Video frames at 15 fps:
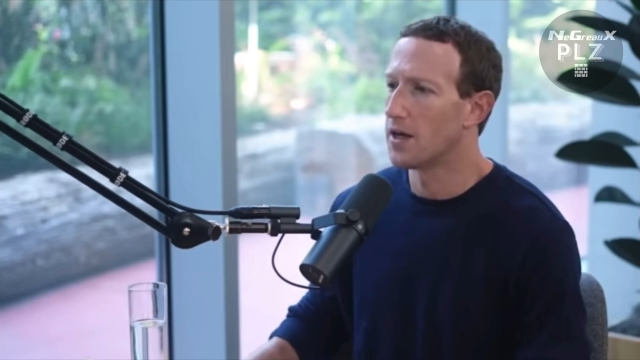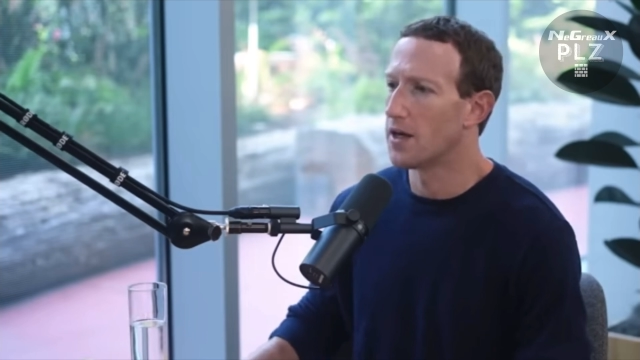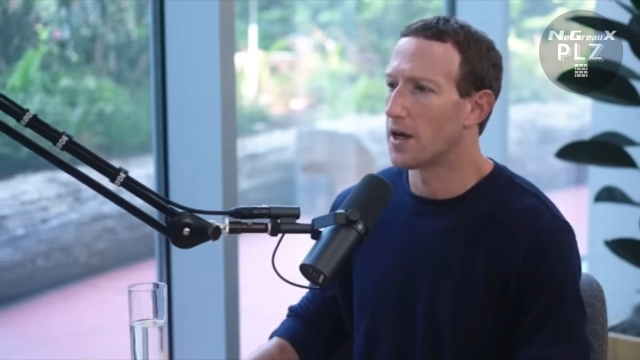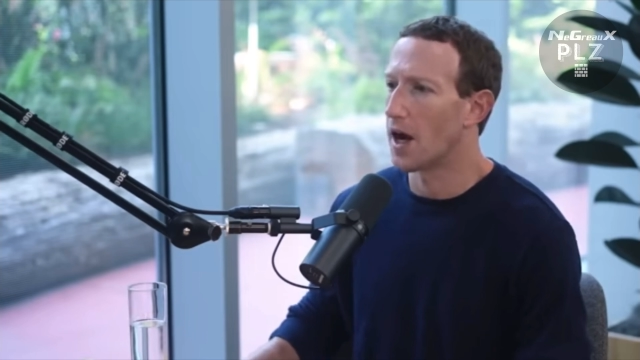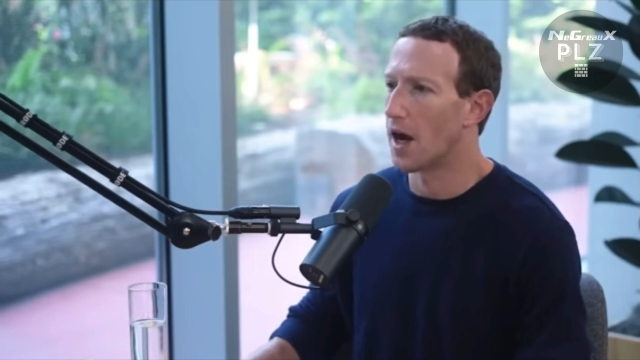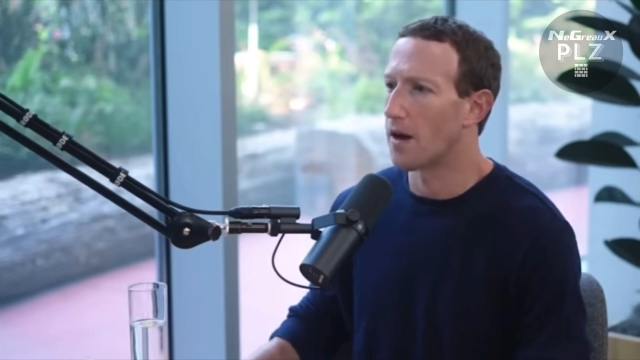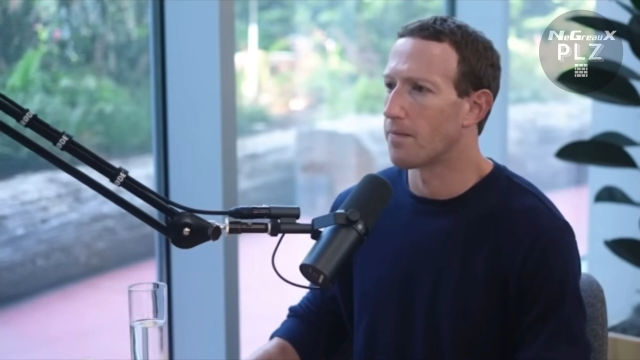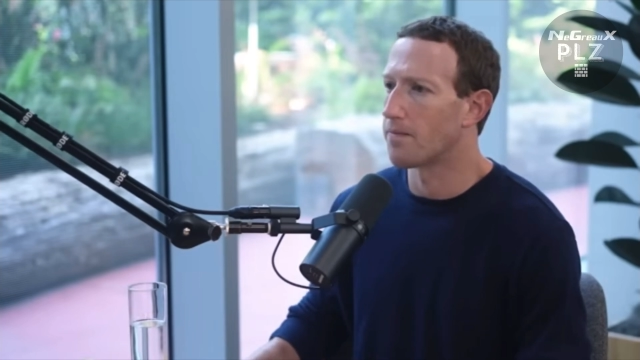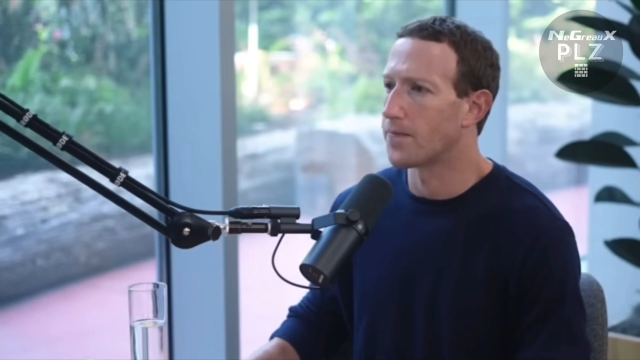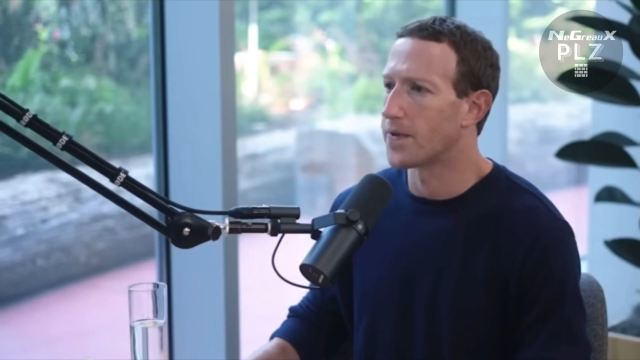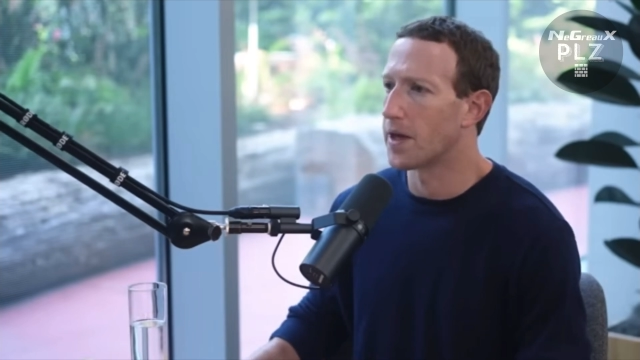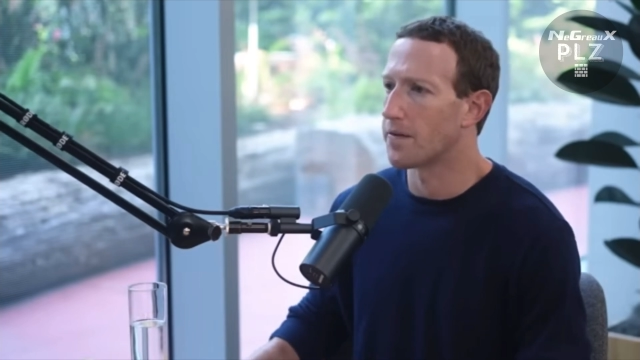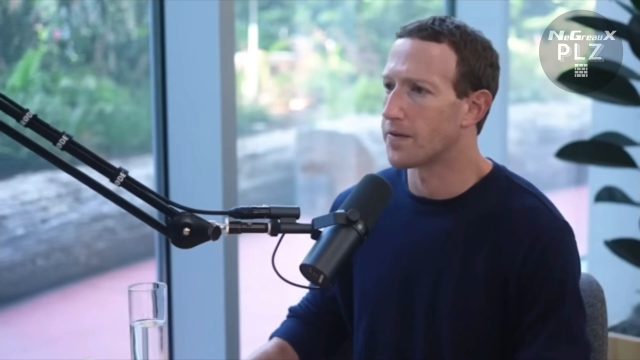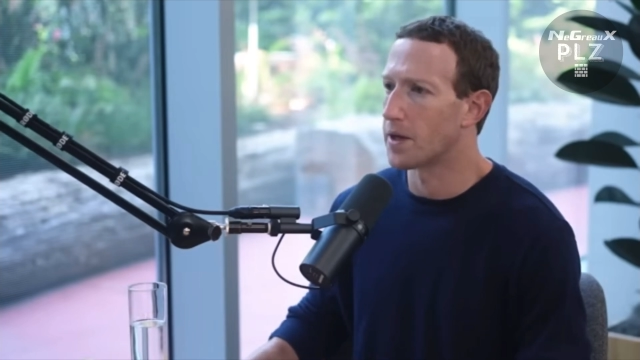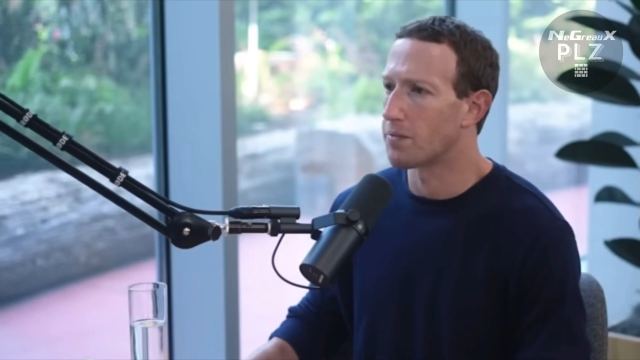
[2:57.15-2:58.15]

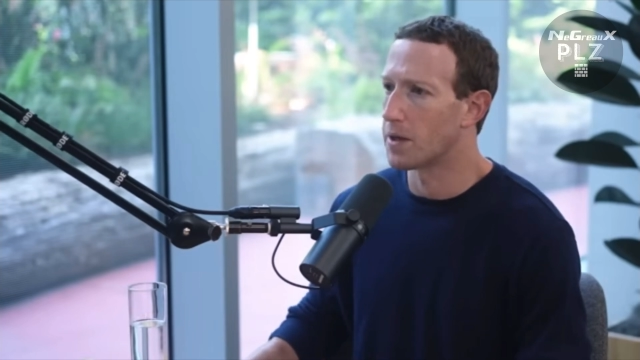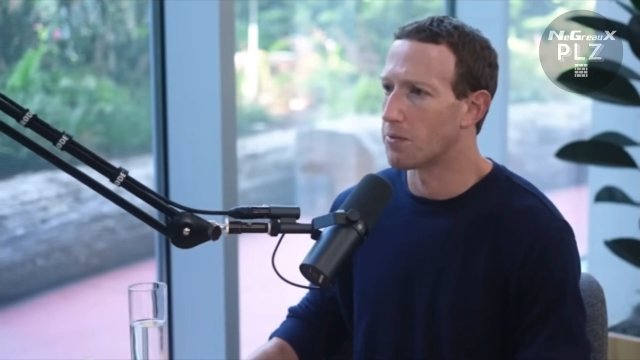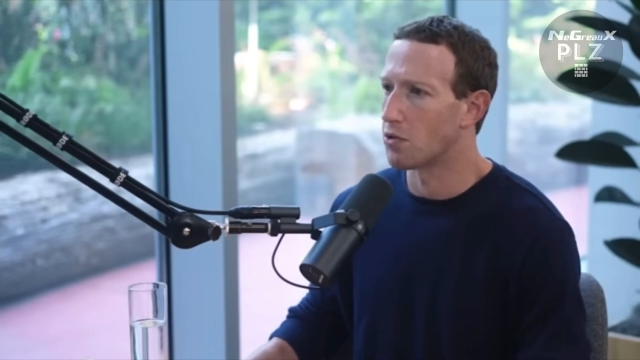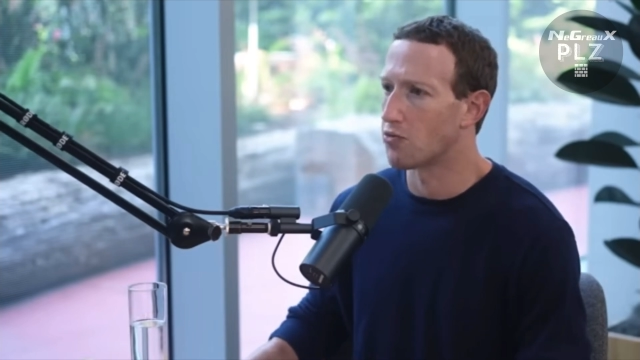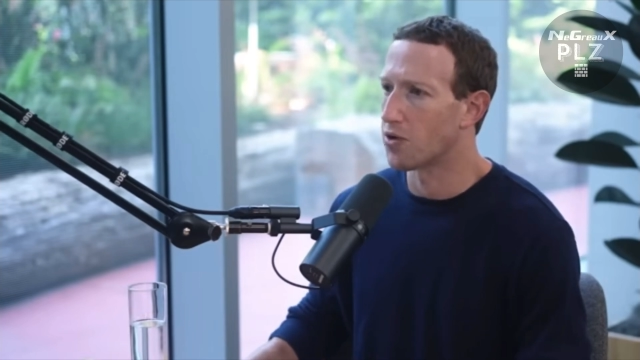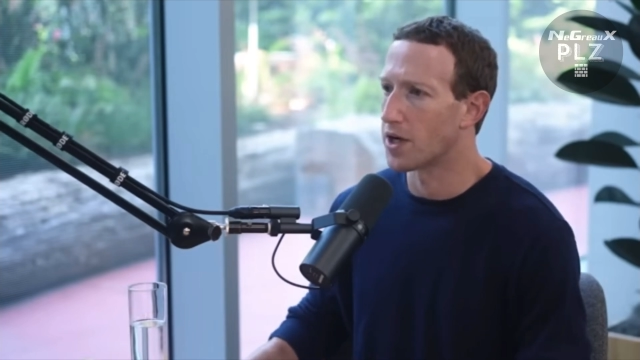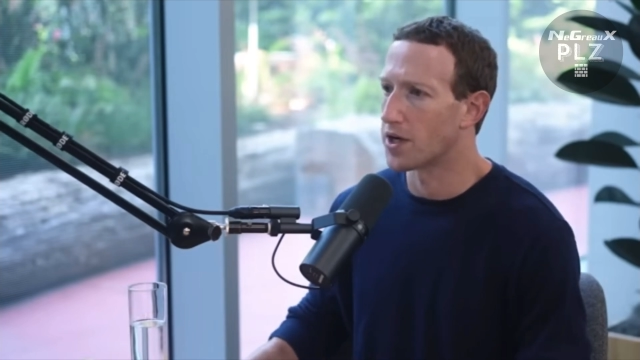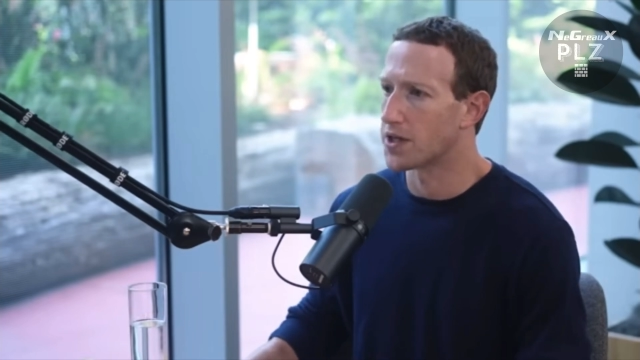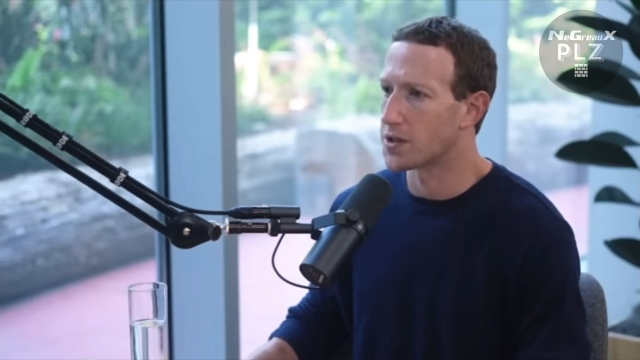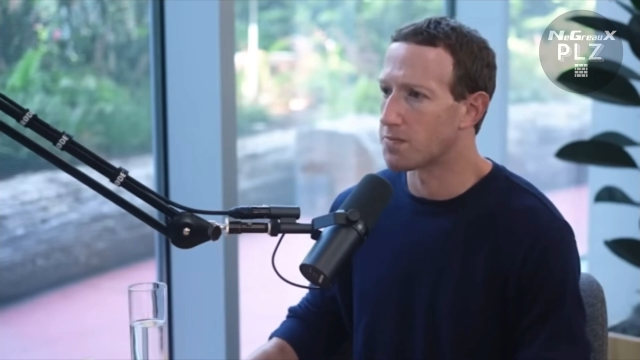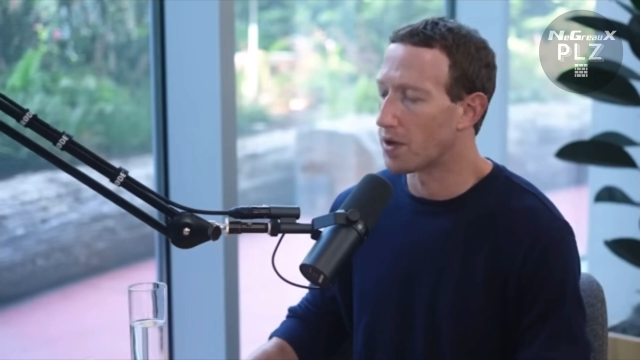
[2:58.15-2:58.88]
that people raise.